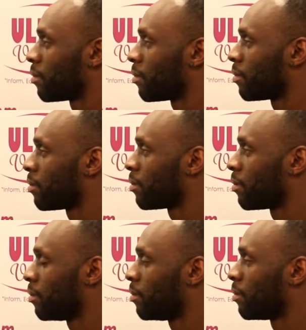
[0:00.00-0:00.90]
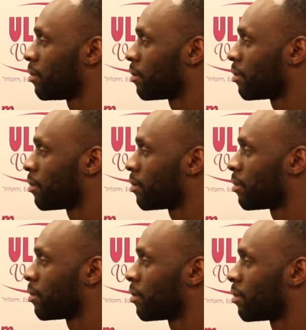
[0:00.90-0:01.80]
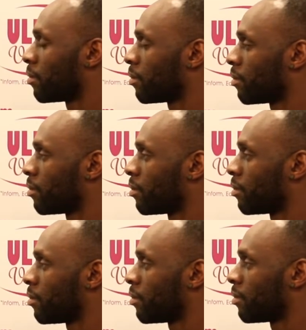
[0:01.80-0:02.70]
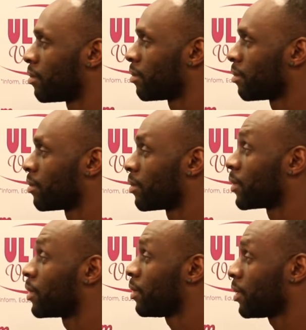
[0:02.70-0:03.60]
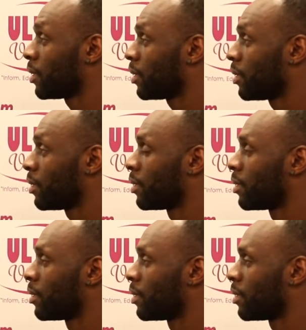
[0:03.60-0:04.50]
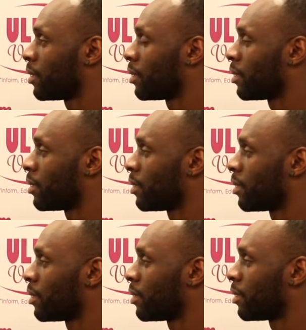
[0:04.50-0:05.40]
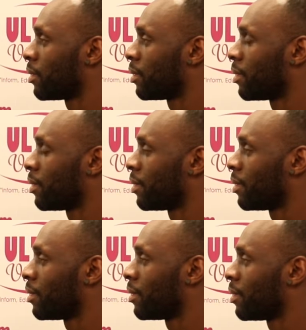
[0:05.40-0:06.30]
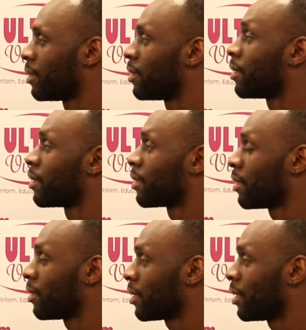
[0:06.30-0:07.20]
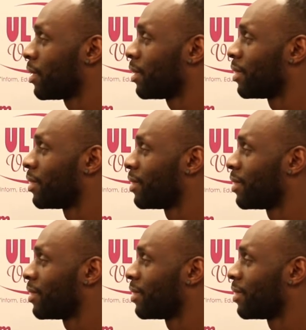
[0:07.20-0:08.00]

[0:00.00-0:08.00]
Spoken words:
(not speaking)